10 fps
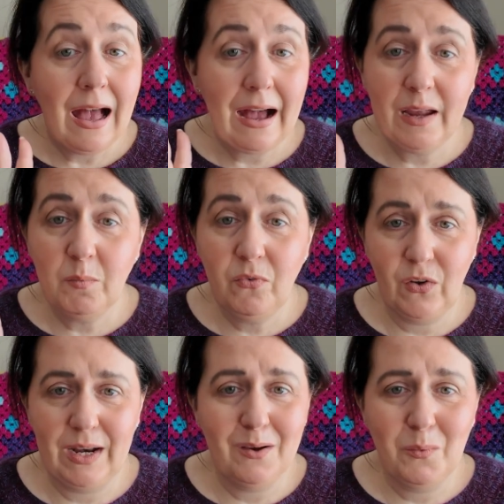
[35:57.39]
I am
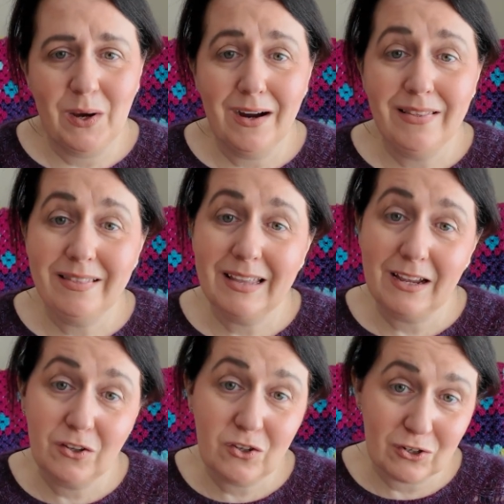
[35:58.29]
fully aware that they
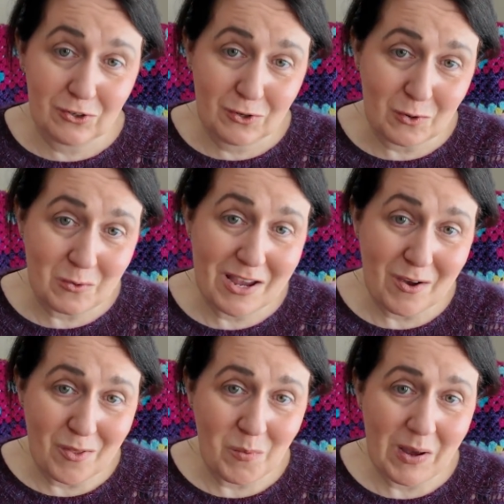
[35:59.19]
could just go the
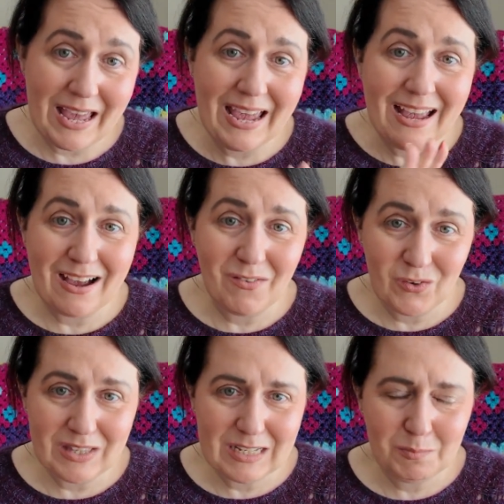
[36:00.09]
other way
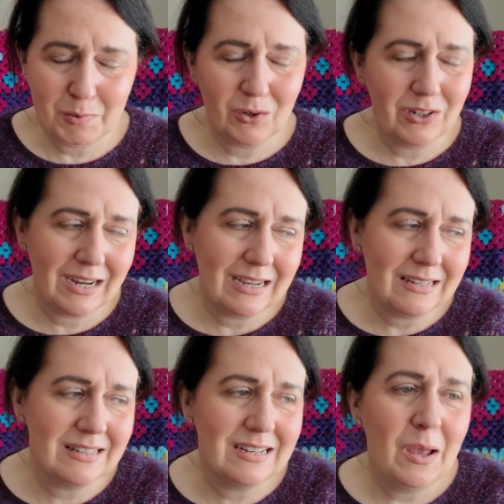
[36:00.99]
after this
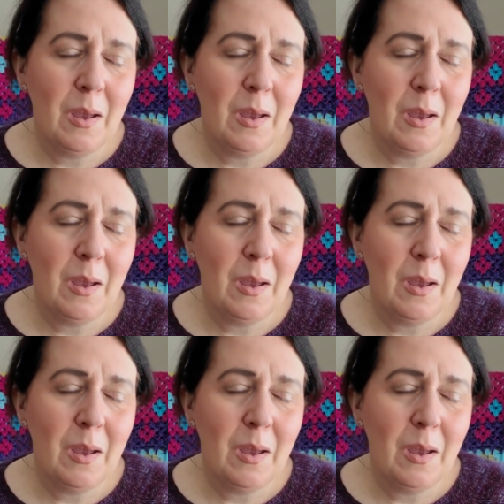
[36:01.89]
podcast,